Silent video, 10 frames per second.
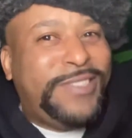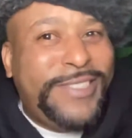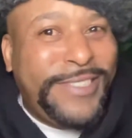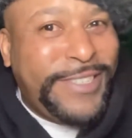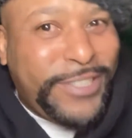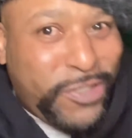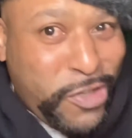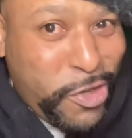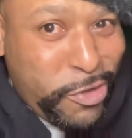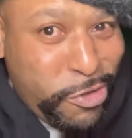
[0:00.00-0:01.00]
suggest
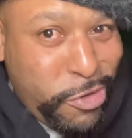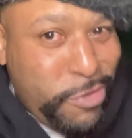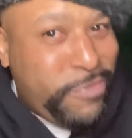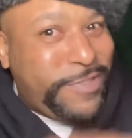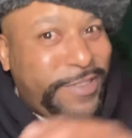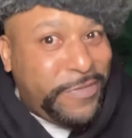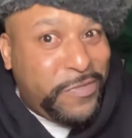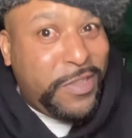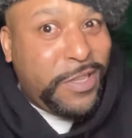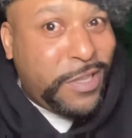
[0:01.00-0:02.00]
y'all do if
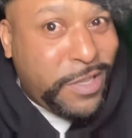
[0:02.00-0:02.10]
you